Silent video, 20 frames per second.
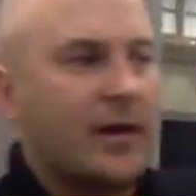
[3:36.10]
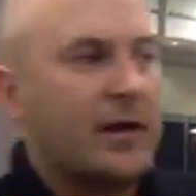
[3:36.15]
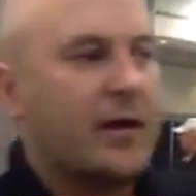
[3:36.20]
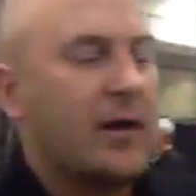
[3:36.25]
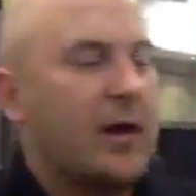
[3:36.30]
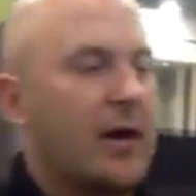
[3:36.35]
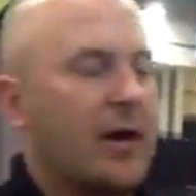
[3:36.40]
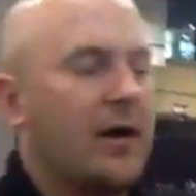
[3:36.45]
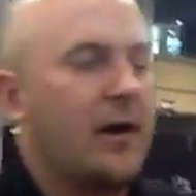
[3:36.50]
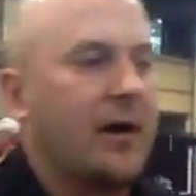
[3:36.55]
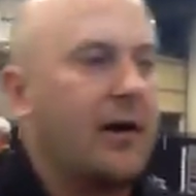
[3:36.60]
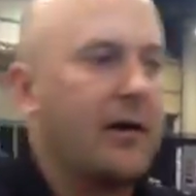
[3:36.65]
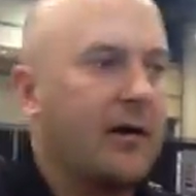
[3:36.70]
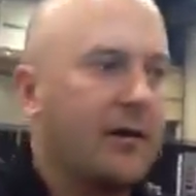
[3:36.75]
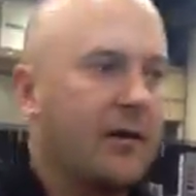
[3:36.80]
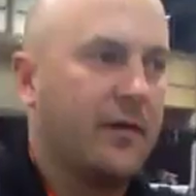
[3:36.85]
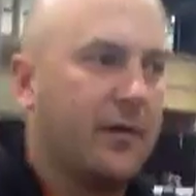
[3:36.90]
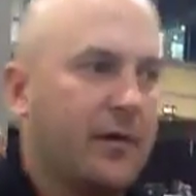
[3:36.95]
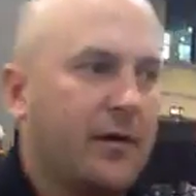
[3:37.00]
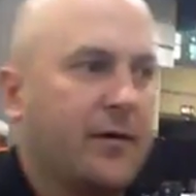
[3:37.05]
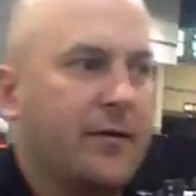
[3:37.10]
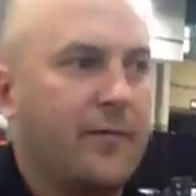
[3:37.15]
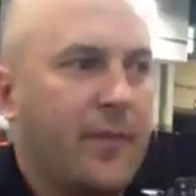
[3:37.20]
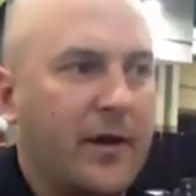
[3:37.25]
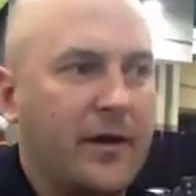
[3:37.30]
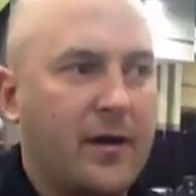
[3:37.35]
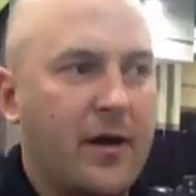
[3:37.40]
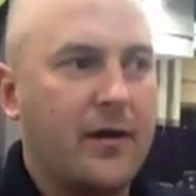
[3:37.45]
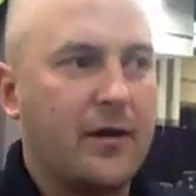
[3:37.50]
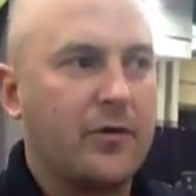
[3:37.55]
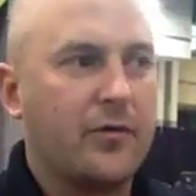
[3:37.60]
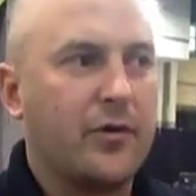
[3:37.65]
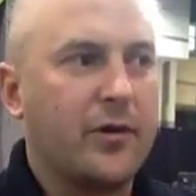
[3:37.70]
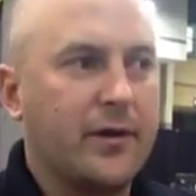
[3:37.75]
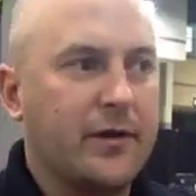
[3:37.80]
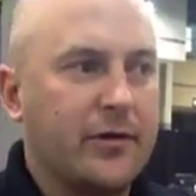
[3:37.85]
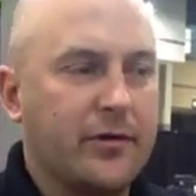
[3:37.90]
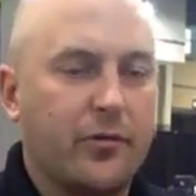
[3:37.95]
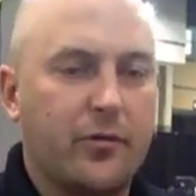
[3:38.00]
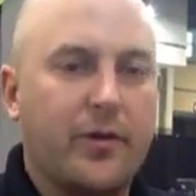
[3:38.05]
start my
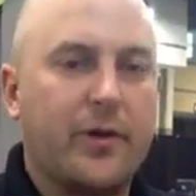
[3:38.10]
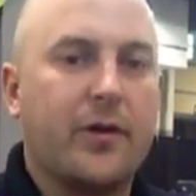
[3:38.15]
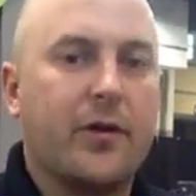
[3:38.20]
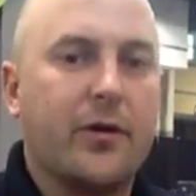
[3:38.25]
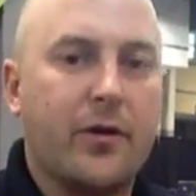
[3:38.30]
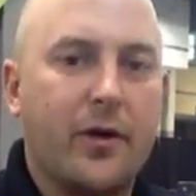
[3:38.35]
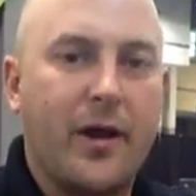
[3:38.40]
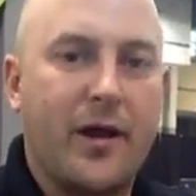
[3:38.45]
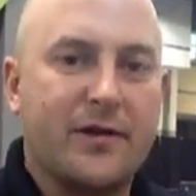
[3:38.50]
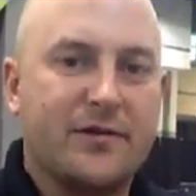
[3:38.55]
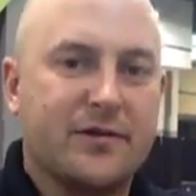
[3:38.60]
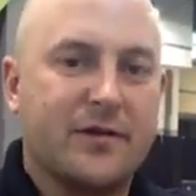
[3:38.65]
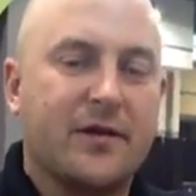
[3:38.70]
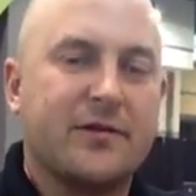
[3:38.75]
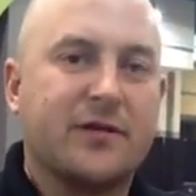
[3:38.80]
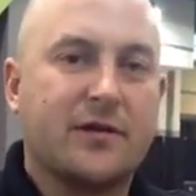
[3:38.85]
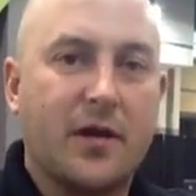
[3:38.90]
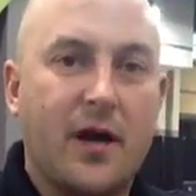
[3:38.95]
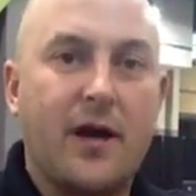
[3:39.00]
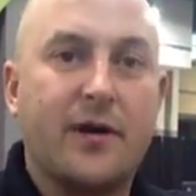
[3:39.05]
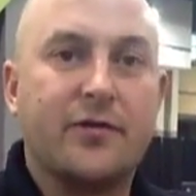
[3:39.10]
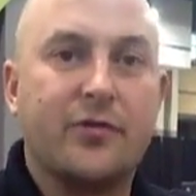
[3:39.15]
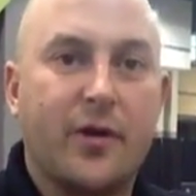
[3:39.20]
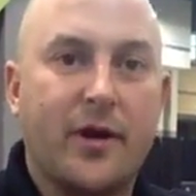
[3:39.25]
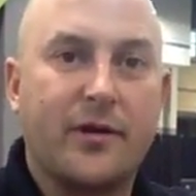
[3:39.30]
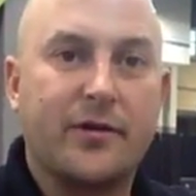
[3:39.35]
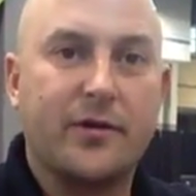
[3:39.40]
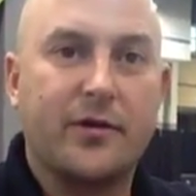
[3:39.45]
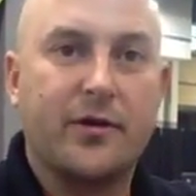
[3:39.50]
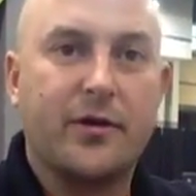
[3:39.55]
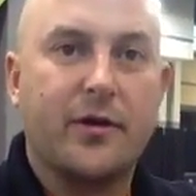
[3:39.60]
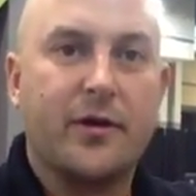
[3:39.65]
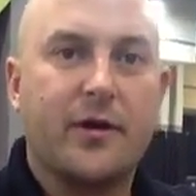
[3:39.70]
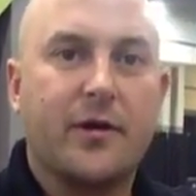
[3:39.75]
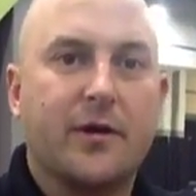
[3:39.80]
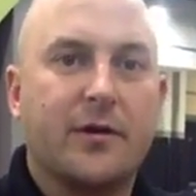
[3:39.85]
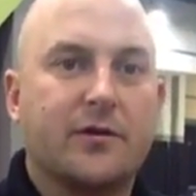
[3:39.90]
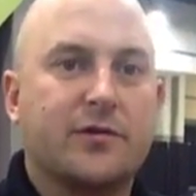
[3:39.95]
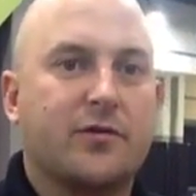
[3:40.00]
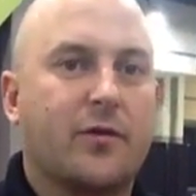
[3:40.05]
concrete career as a contractor.